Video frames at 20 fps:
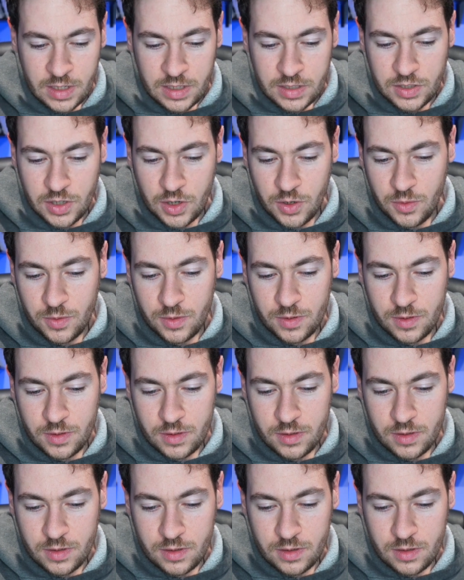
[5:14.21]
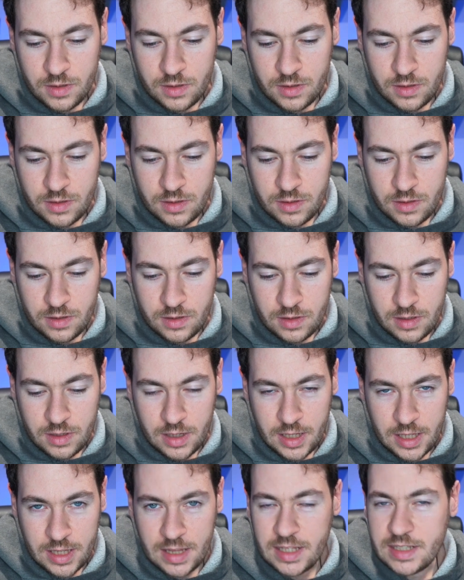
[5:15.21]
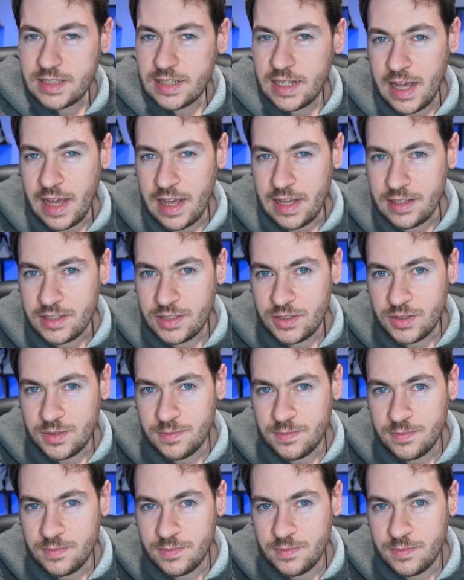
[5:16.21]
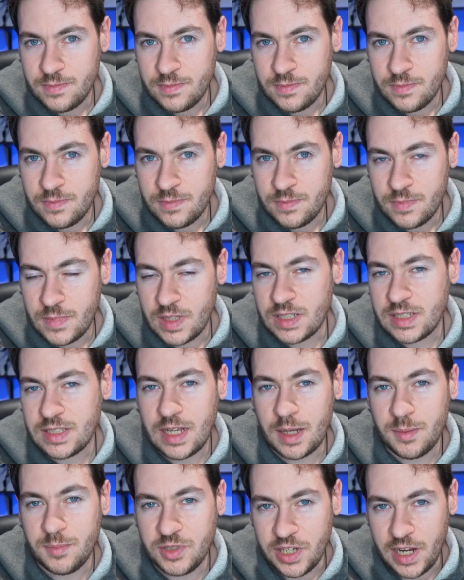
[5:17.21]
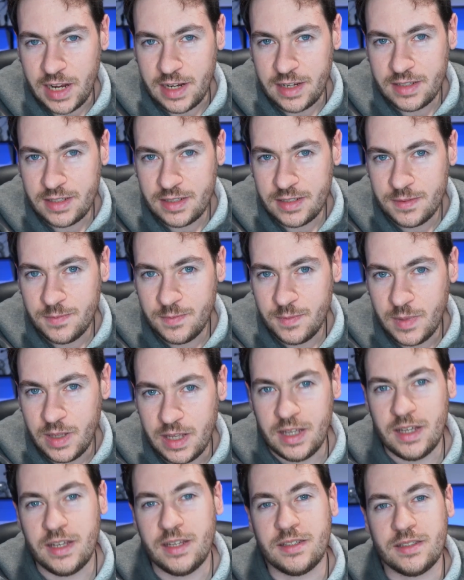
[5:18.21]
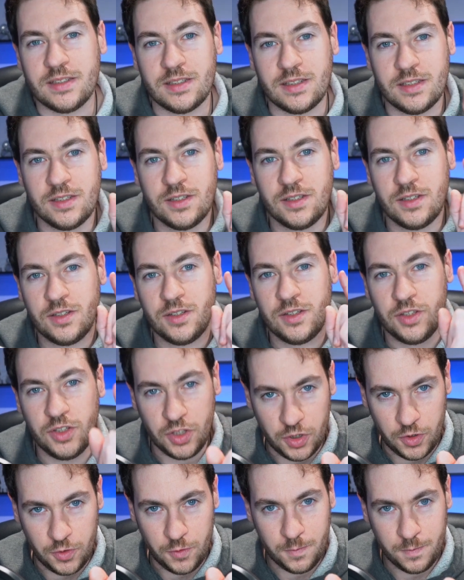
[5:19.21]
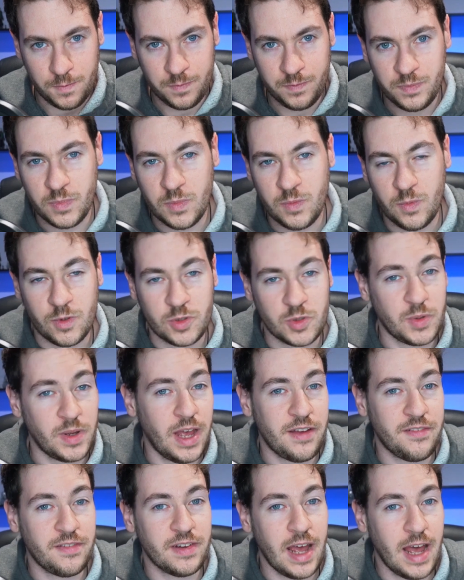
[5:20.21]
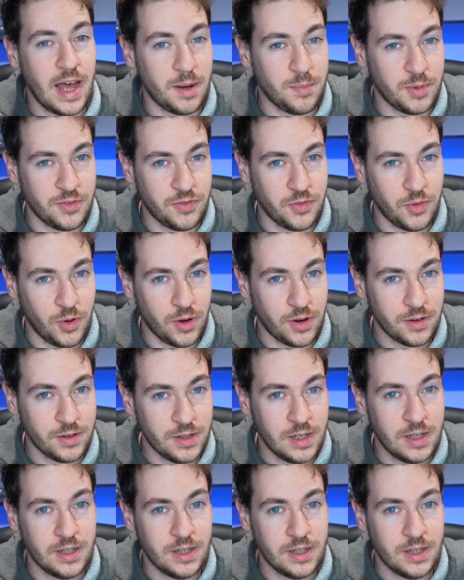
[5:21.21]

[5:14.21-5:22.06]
so in this case the subject is you which we haven't had before